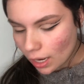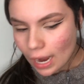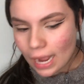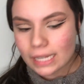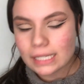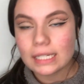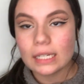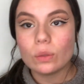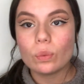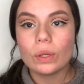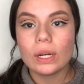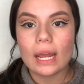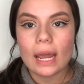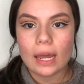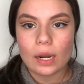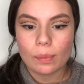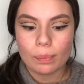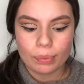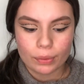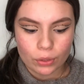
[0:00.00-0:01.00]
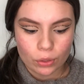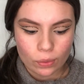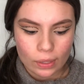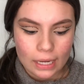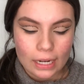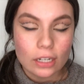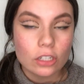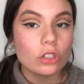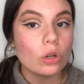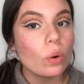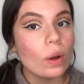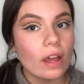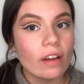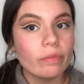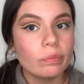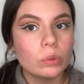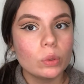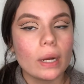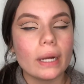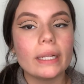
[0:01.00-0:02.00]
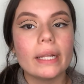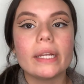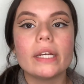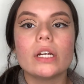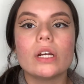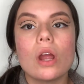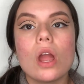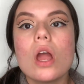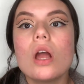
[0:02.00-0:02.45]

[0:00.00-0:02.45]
I did want to add a blue, and I don't have blue eyeliner,